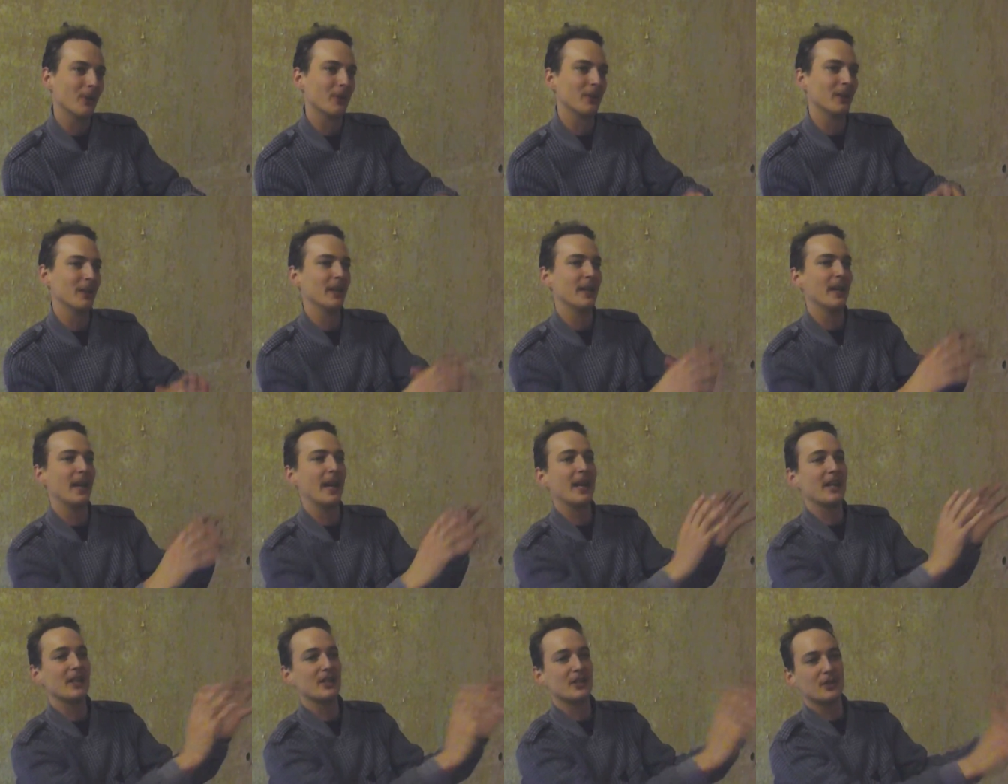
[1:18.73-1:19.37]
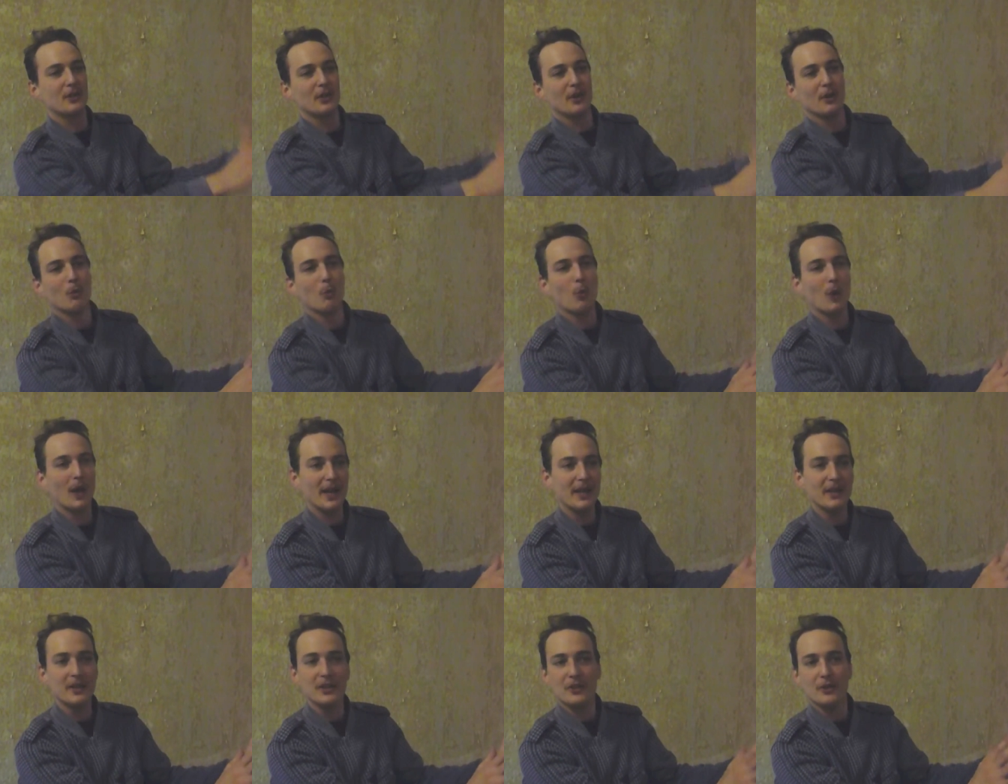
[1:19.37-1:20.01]
not in an extra
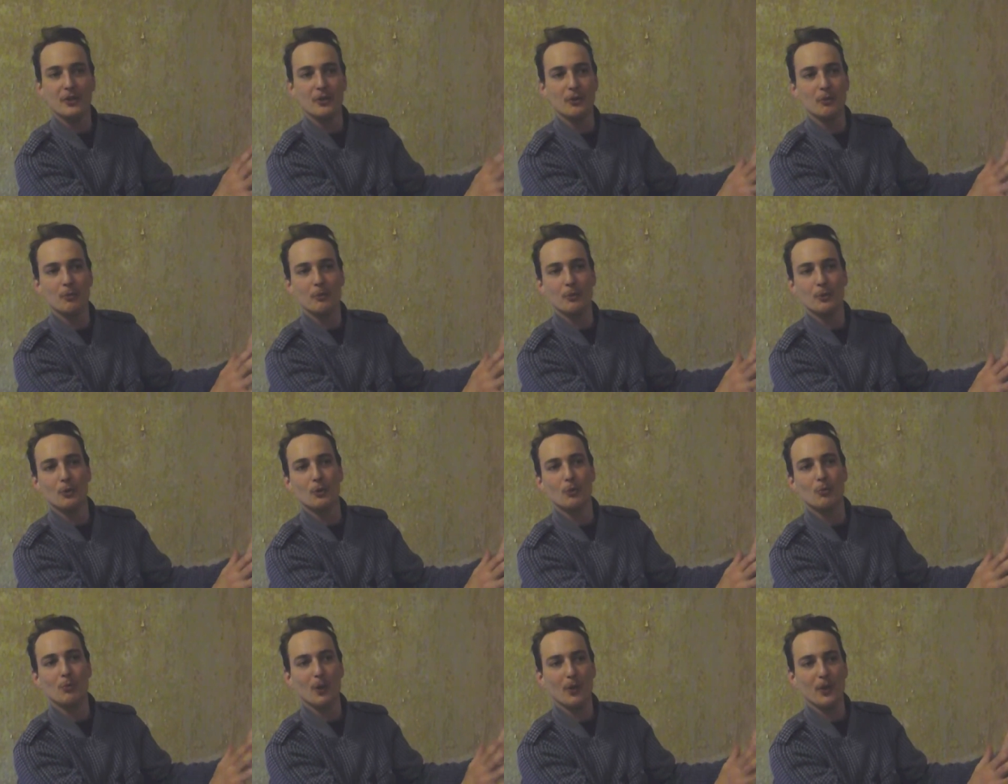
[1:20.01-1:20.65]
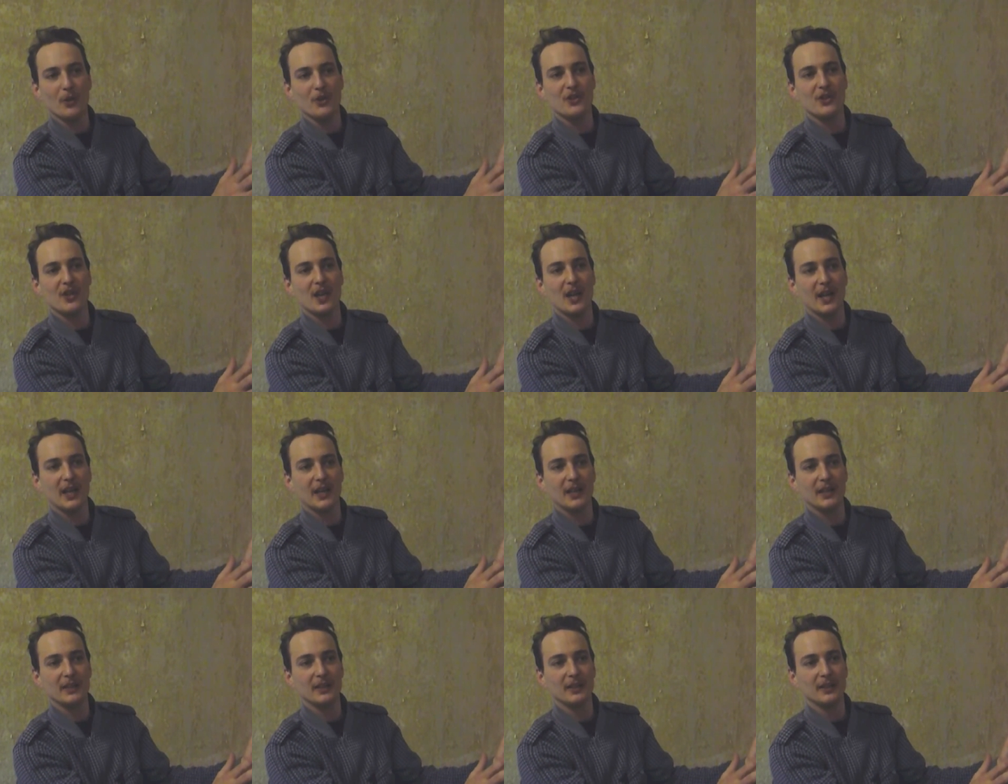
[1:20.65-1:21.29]
white cube room on the
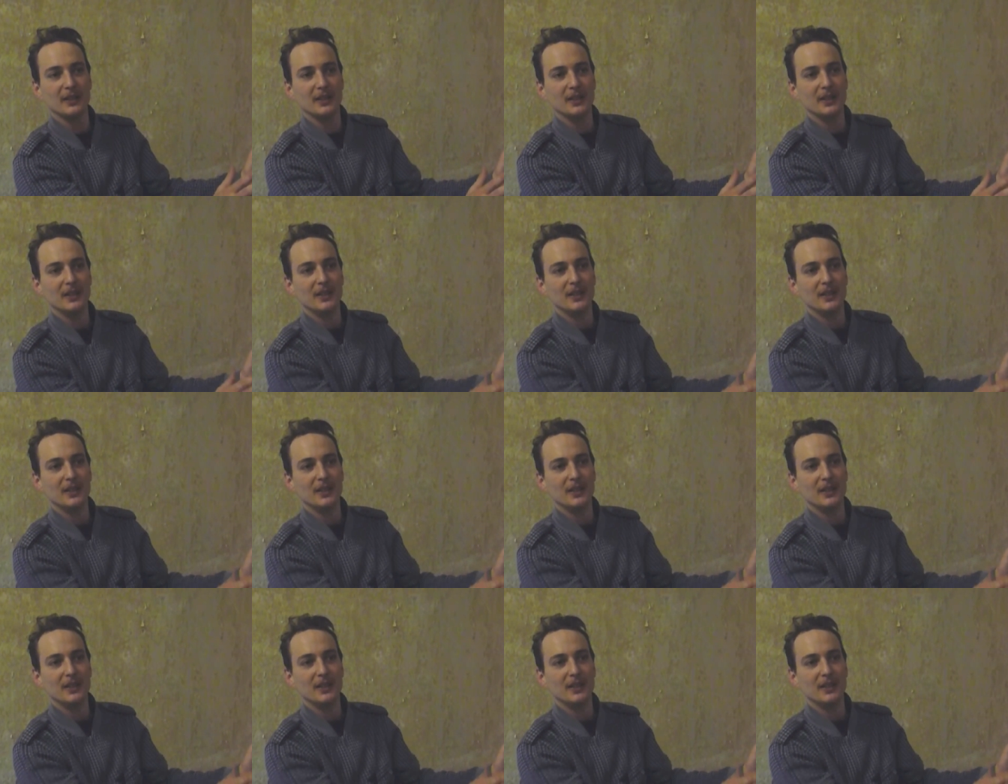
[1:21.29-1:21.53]
side,